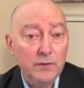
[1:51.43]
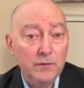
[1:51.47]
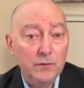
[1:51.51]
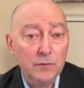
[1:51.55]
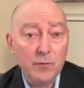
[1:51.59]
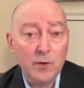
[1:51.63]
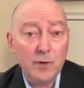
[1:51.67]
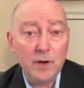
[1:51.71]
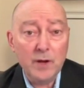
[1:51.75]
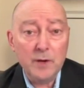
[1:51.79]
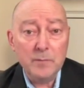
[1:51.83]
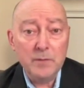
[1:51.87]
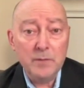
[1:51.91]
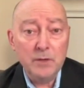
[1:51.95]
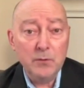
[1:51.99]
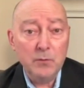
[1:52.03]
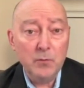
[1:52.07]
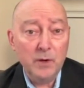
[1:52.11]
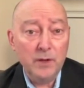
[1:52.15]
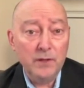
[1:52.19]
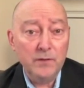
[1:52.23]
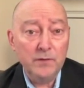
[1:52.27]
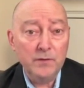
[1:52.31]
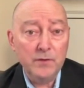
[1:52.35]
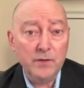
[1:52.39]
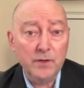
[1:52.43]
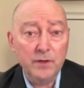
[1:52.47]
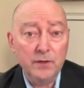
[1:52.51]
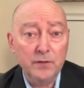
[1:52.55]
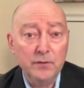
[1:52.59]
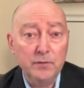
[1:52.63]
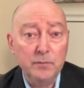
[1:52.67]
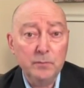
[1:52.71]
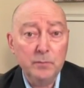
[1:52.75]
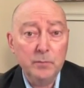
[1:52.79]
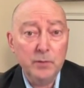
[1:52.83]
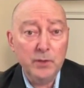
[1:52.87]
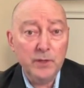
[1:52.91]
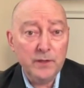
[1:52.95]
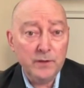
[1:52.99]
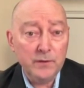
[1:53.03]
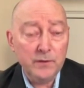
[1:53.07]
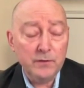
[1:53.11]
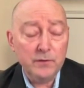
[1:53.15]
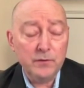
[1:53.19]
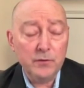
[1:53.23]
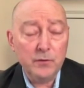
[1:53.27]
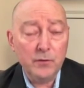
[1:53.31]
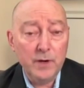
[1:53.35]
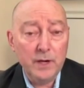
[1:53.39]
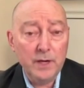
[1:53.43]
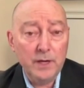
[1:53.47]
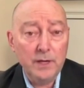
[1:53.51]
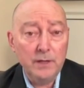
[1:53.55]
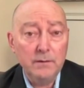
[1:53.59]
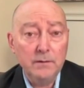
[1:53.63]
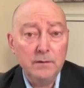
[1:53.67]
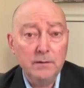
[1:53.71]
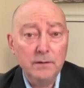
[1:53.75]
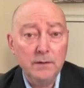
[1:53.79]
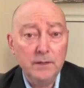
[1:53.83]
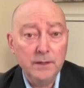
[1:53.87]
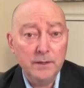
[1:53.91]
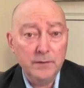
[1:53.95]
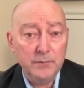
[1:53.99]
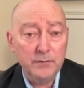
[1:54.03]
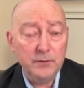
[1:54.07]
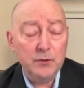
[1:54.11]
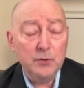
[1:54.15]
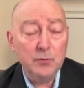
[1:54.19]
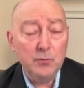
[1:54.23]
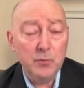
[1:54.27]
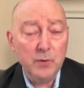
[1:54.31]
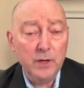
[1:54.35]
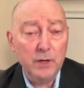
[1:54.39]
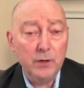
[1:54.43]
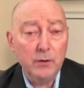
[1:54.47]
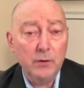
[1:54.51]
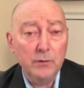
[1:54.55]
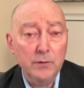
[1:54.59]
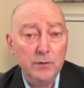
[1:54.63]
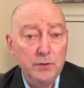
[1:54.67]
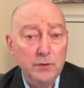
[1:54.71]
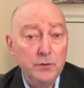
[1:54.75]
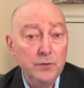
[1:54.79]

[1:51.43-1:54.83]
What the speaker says: struck me was the split screen, if you will.